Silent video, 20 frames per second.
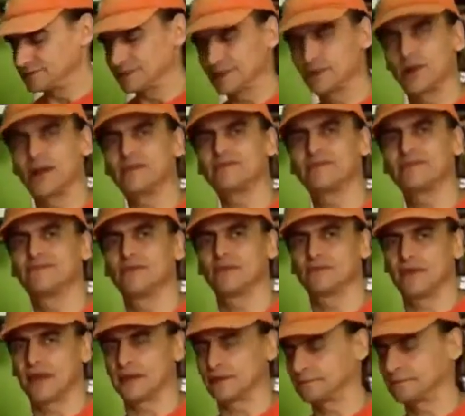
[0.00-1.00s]
craving for
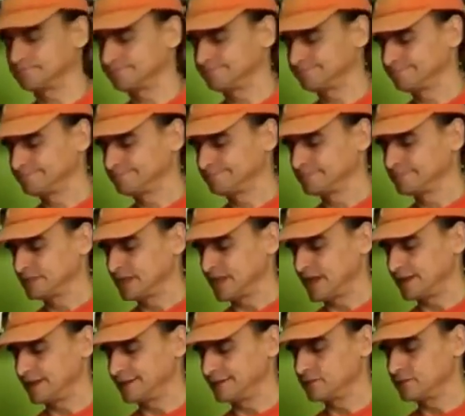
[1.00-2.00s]
that,
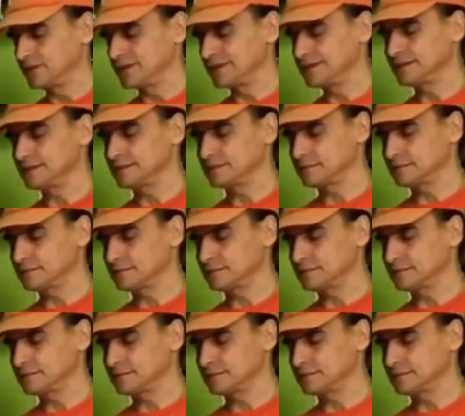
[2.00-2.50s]
and it really